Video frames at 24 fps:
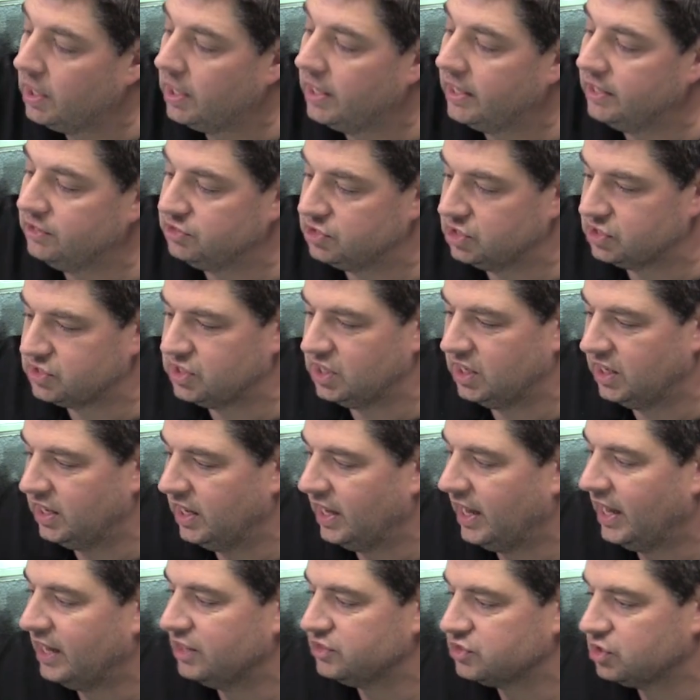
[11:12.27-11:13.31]
It's just that it
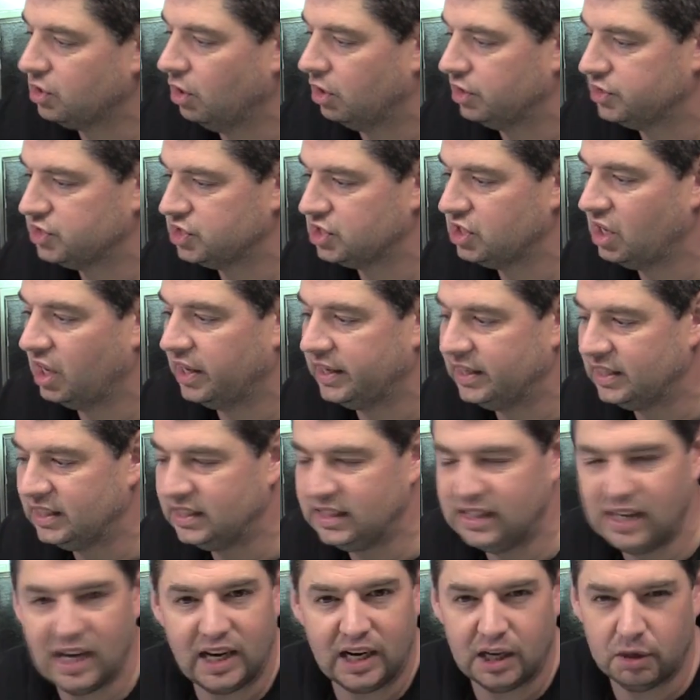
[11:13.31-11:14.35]
has got a slightly
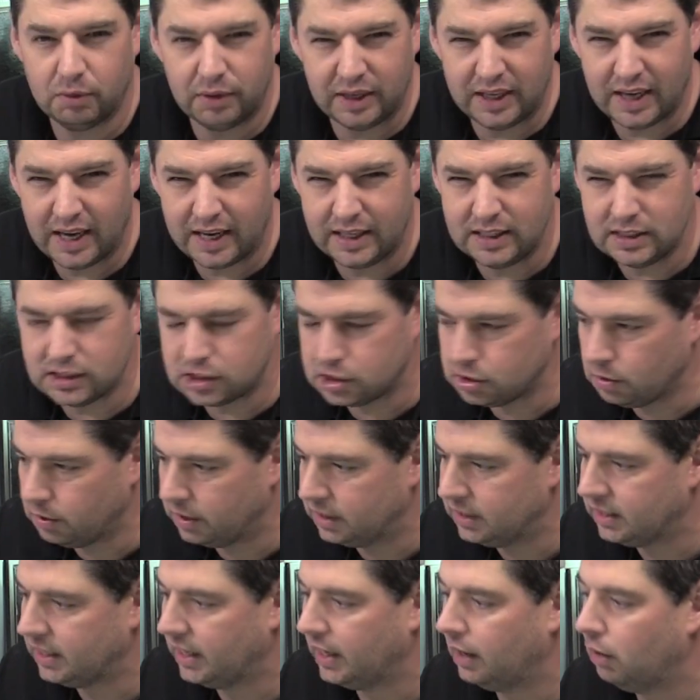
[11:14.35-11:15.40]
yellowy hint to
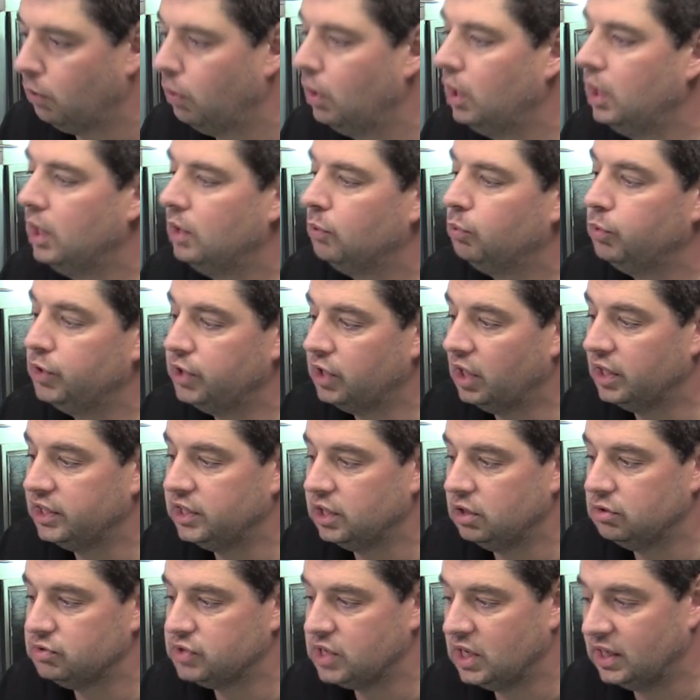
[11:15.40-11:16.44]
it now. Would I
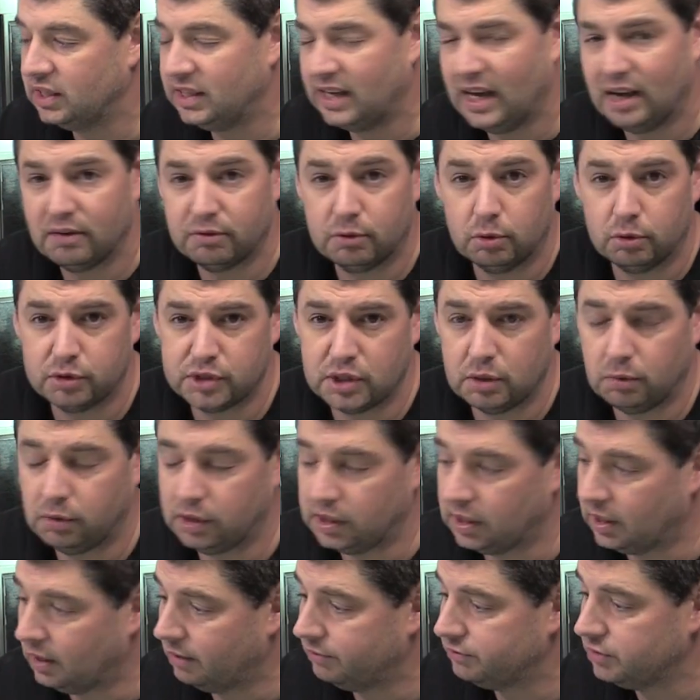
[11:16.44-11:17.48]
use it? Yeah, of course I would.
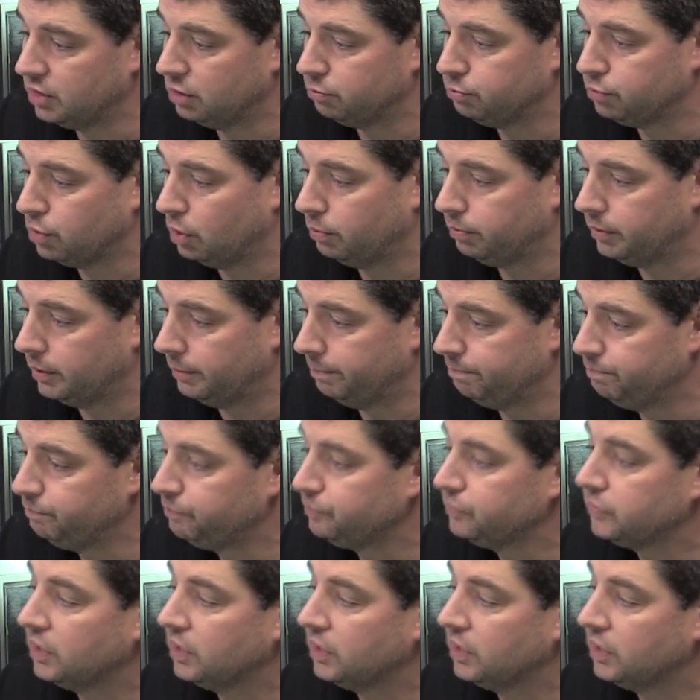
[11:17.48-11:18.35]
I have no problem.